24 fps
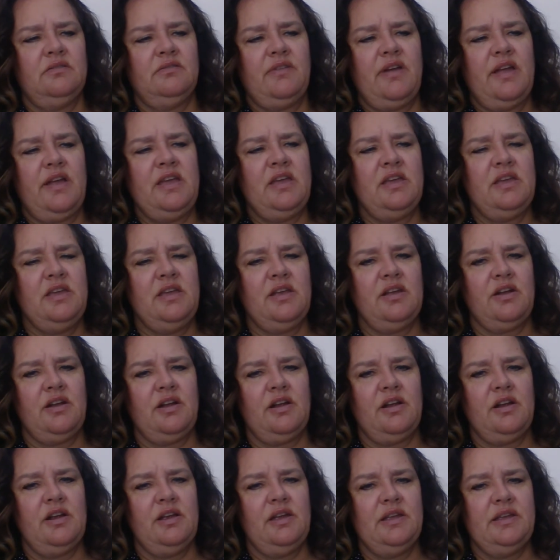right
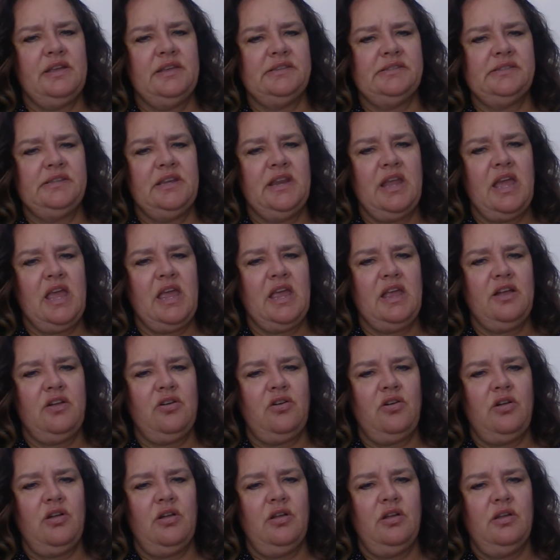here is an
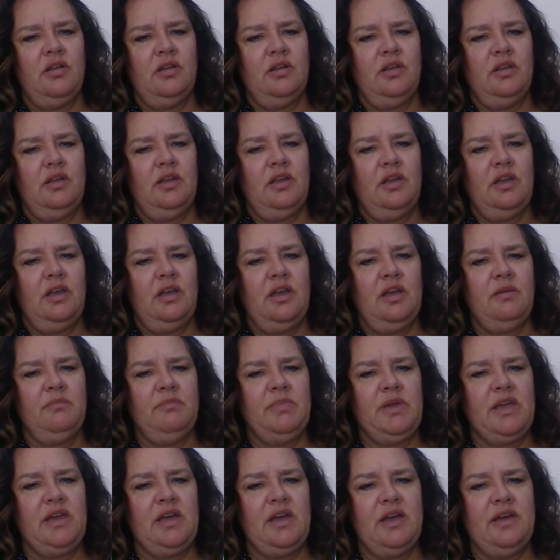angle. And
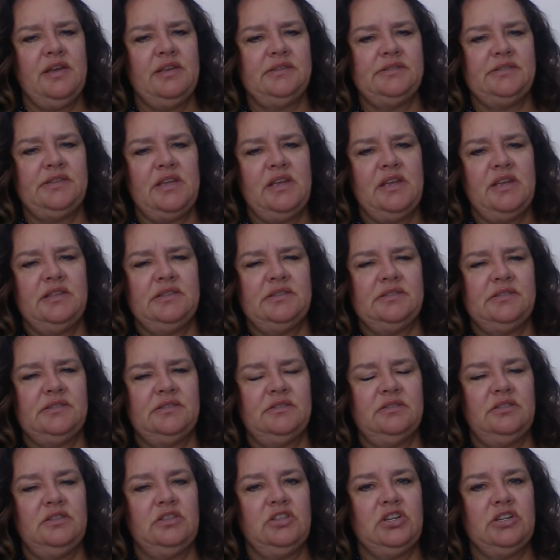because it
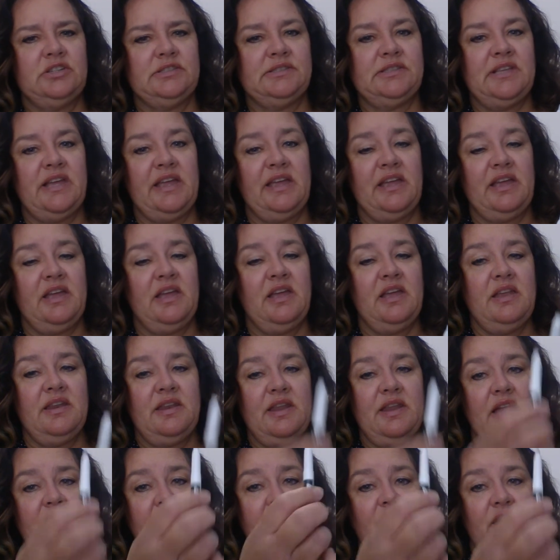looks like
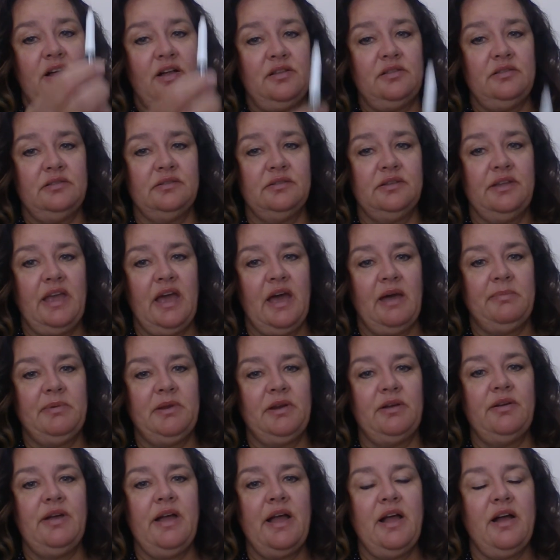an L,
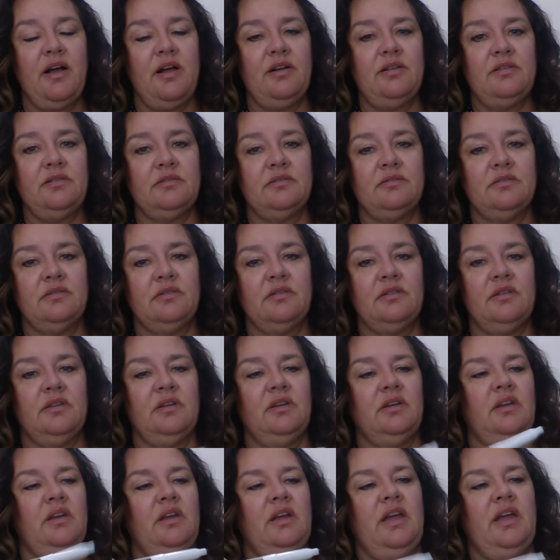capital L,
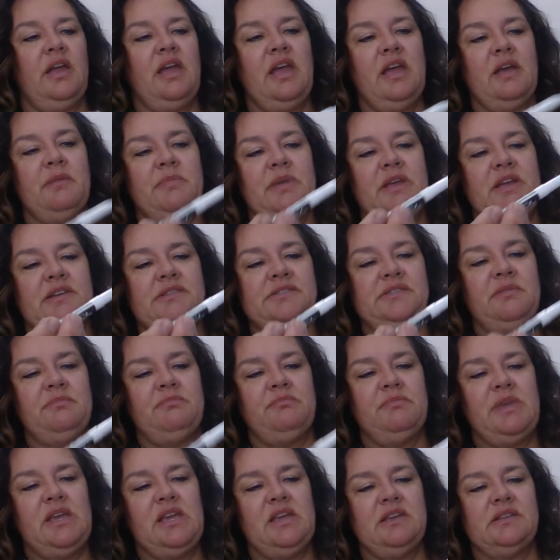and because it
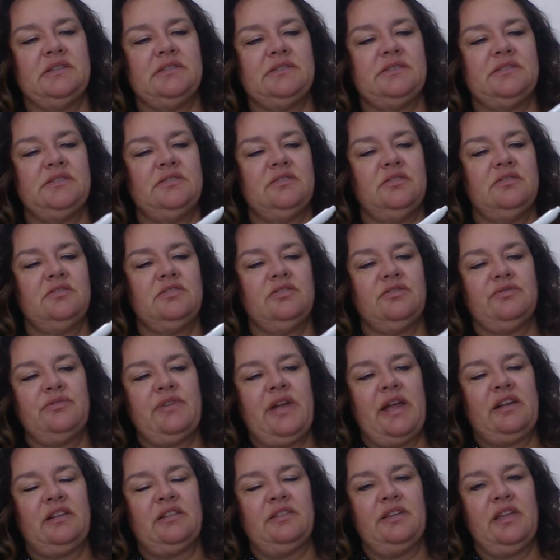meets
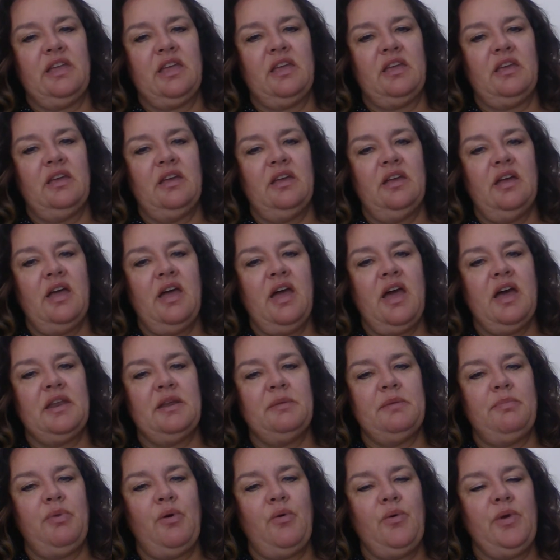directly at
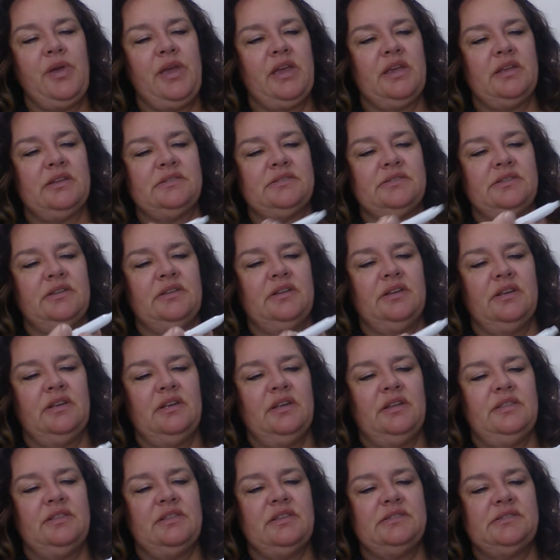a point,
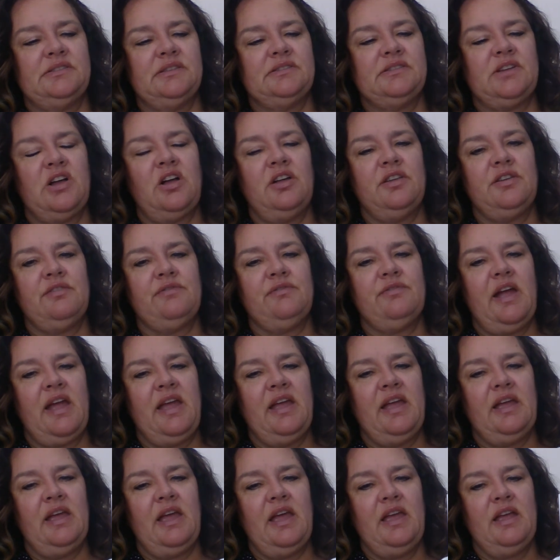this is called a
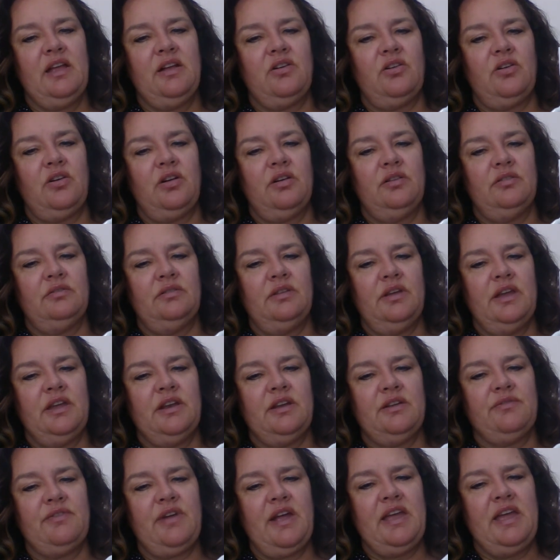right angle. And
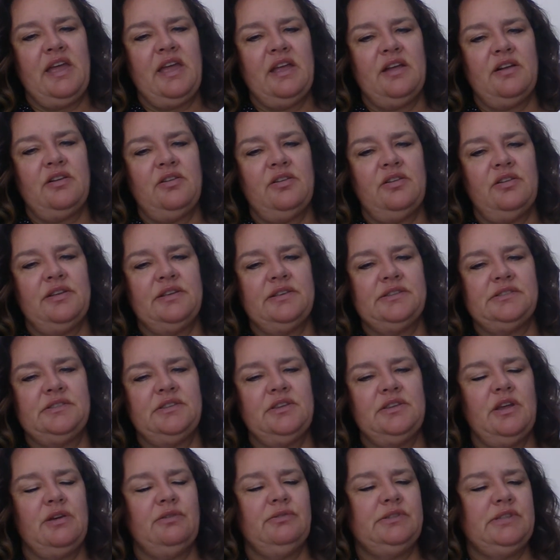a right angle is
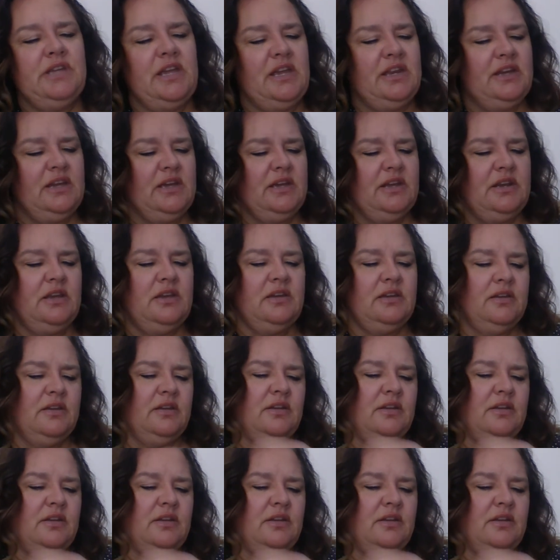notated